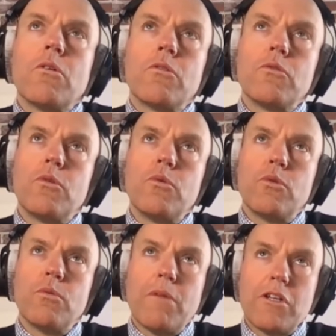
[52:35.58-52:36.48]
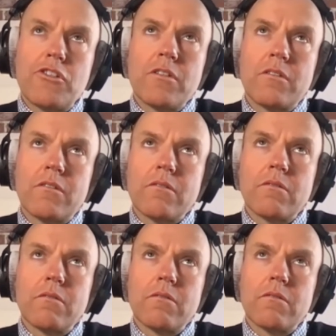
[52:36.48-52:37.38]
you mentioned
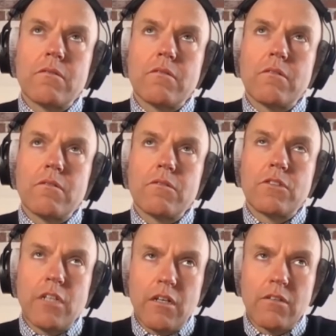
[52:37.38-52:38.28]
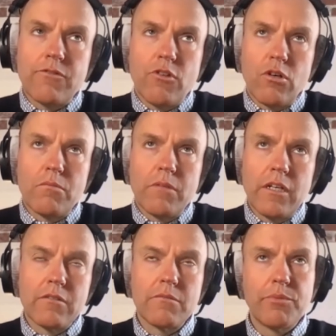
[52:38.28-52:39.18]
Terraform
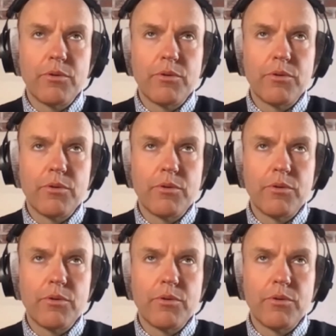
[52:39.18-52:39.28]
and